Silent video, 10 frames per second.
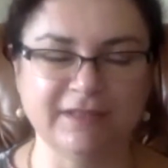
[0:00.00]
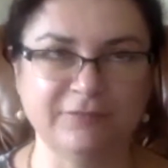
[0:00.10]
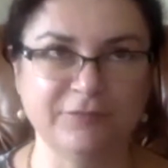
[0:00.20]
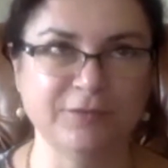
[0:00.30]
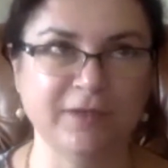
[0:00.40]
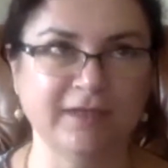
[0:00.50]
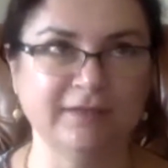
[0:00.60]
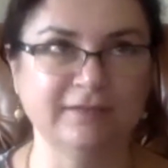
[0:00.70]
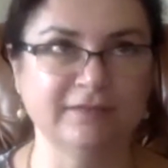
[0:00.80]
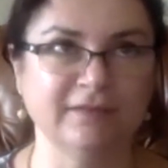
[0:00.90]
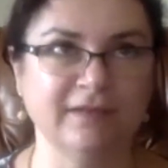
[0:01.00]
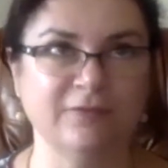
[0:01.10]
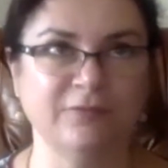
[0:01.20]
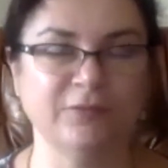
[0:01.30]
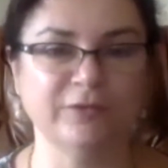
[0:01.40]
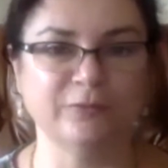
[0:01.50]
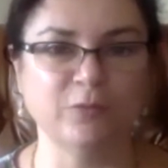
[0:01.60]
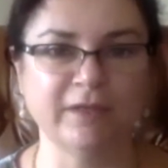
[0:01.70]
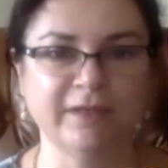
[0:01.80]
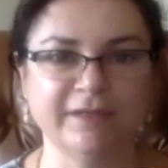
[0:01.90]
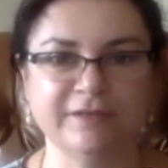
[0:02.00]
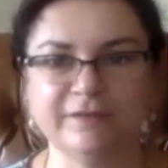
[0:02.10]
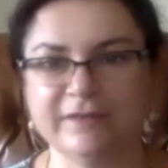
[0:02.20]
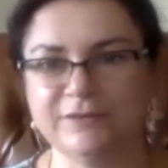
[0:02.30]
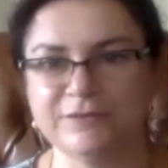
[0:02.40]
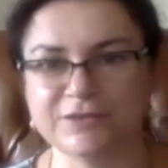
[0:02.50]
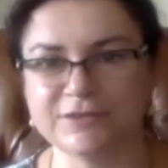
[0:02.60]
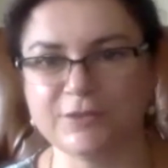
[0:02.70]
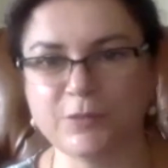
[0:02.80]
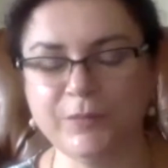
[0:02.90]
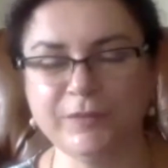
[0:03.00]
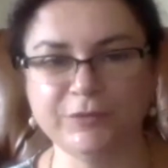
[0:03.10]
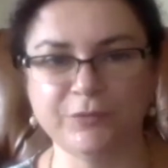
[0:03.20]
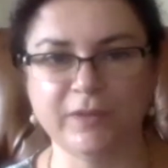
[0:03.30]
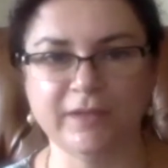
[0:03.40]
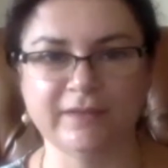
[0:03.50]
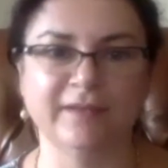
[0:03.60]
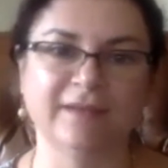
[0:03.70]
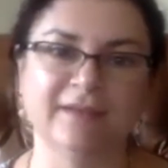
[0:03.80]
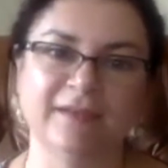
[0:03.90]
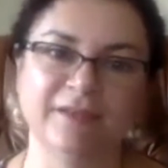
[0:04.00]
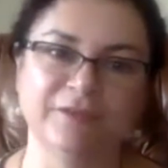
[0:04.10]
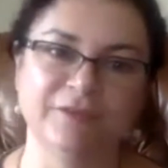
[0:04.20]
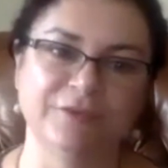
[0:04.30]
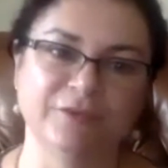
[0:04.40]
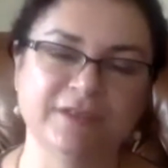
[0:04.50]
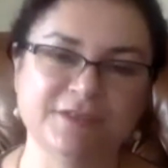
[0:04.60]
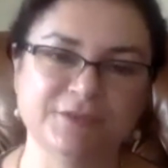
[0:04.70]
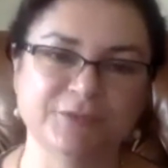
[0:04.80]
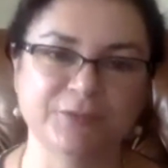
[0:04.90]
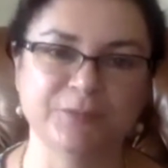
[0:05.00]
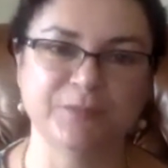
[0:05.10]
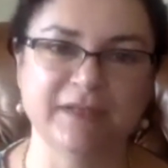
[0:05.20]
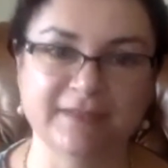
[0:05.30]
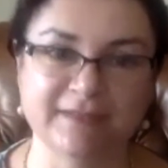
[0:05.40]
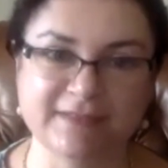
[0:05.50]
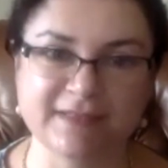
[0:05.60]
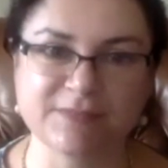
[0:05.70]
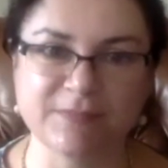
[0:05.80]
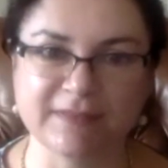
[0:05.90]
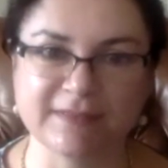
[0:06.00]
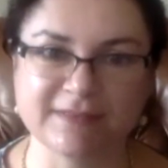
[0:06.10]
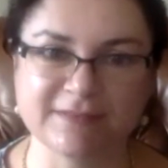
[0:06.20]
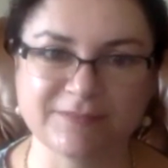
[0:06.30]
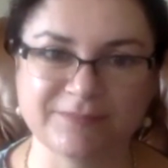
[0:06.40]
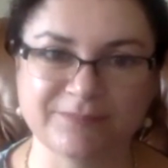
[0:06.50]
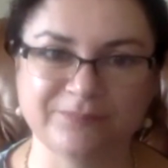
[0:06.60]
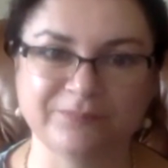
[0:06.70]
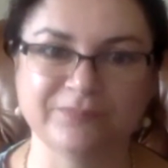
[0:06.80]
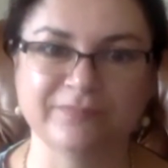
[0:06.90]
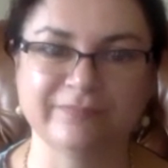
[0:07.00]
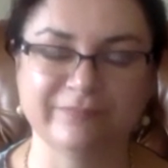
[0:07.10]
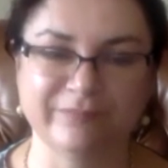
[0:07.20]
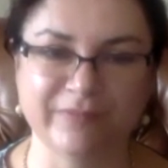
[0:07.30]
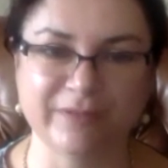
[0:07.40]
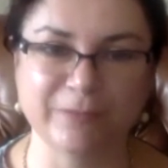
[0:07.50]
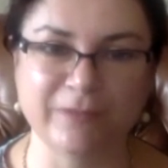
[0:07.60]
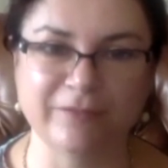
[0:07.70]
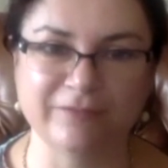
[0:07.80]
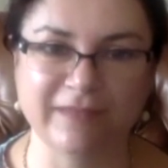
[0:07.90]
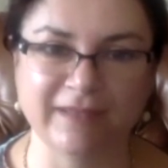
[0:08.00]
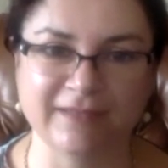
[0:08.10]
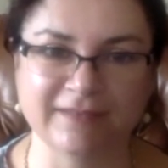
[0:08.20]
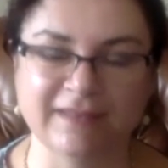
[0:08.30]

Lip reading: If you had an account for 1 year and you just opened one, your history would be like 6 months. Be aware of that.